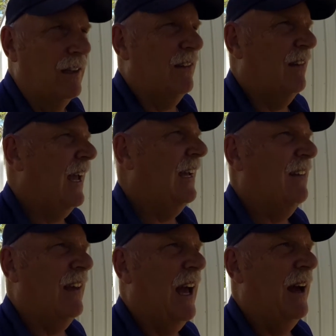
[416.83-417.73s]
Let's say
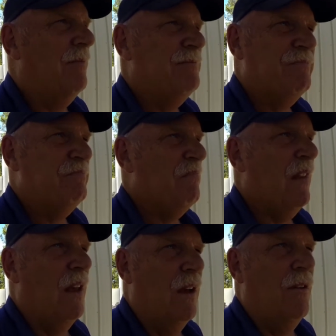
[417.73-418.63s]
it's
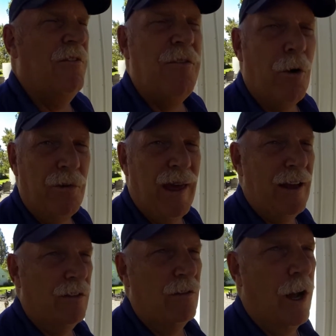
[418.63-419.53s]

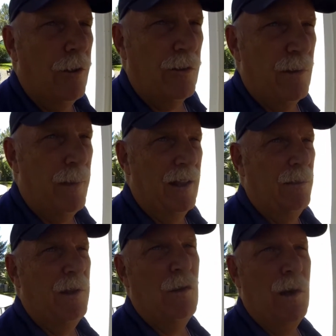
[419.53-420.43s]
$4,000 a
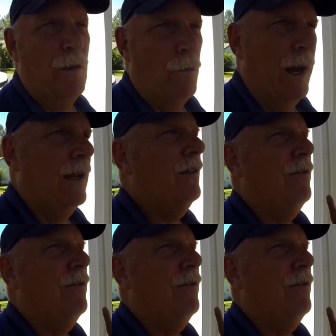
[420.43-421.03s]
month between rent,